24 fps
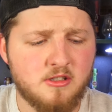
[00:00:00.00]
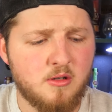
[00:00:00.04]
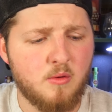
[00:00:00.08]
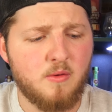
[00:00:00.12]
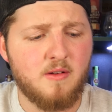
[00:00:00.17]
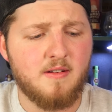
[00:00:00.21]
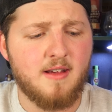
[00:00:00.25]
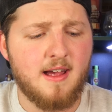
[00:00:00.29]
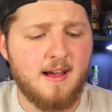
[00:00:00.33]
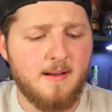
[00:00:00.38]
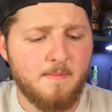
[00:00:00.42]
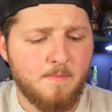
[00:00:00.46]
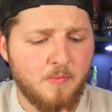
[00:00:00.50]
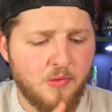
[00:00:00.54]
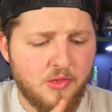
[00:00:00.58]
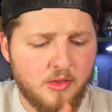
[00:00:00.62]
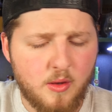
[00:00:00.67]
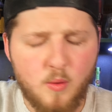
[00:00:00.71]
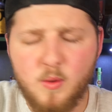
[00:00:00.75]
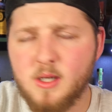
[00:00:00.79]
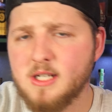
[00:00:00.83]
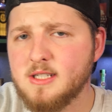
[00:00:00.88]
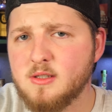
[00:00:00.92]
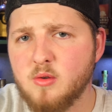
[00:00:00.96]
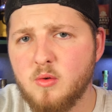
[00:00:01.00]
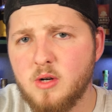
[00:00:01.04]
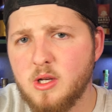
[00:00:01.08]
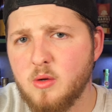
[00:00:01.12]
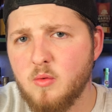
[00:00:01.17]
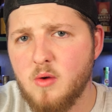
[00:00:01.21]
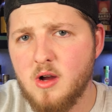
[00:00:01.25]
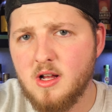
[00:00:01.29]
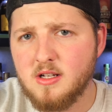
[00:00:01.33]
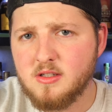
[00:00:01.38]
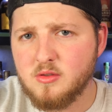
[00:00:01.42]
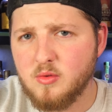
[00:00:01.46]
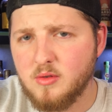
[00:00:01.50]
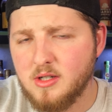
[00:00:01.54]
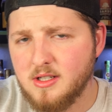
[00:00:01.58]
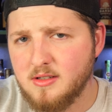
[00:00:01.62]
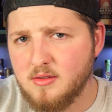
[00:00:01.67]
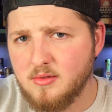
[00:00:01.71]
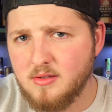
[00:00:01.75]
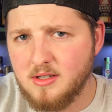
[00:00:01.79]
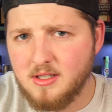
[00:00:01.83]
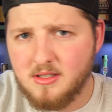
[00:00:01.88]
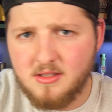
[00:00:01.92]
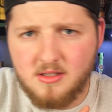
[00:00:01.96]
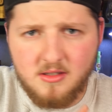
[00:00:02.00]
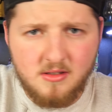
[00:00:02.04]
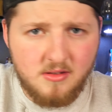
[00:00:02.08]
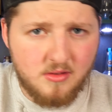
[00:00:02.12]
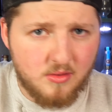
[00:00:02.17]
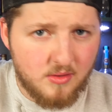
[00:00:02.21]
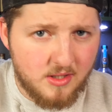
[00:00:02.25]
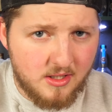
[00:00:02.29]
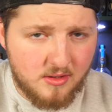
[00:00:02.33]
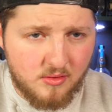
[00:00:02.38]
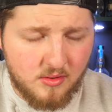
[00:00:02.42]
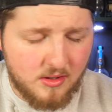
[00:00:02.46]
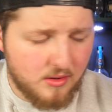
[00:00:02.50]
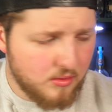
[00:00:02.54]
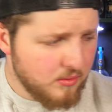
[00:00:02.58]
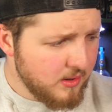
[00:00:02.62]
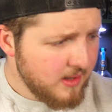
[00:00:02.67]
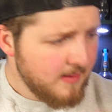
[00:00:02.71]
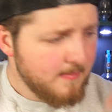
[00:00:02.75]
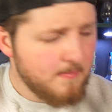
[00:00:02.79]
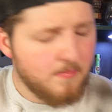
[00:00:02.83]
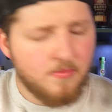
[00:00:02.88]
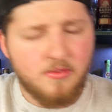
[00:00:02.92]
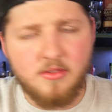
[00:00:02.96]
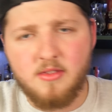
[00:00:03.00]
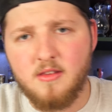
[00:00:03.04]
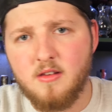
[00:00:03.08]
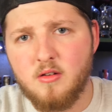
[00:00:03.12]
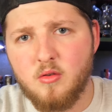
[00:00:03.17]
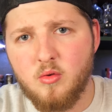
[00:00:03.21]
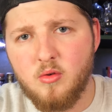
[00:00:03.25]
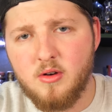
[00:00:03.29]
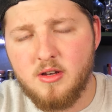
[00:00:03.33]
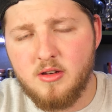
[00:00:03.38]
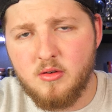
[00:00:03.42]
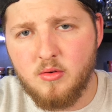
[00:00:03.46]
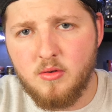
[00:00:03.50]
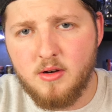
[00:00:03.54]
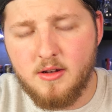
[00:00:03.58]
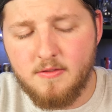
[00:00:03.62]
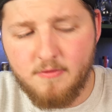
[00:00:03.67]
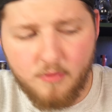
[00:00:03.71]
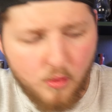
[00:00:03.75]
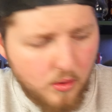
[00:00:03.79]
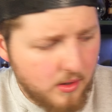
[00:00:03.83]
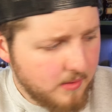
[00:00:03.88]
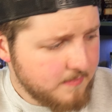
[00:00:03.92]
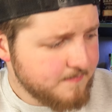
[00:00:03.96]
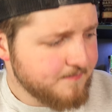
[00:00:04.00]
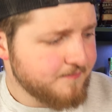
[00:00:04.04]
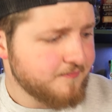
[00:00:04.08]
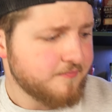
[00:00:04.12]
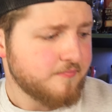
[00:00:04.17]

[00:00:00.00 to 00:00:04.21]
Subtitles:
So we got 2021, 2022, 2023, the 2024.